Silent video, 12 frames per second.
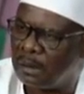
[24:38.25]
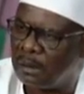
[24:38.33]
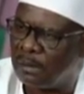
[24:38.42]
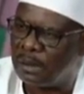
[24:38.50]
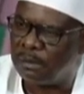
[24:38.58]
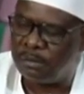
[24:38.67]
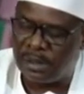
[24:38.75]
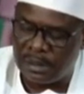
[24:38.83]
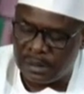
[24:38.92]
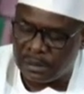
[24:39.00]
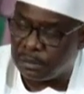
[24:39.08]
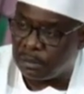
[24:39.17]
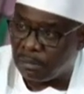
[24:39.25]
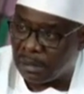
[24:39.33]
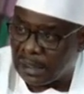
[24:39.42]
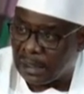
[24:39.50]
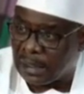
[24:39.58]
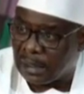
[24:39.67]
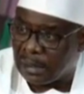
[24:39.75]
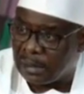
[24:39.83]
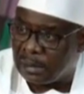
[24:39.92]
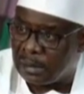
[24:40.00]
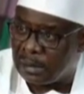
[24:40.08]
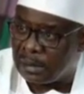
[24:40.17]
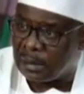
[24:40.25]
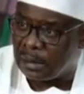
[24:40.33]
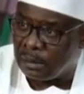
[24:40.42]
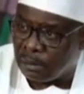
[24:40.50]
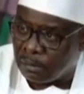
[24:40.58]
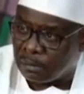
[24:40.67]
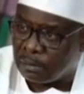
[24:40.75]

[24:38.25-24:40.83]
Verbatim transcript: What do you mean there is no money? He said, no.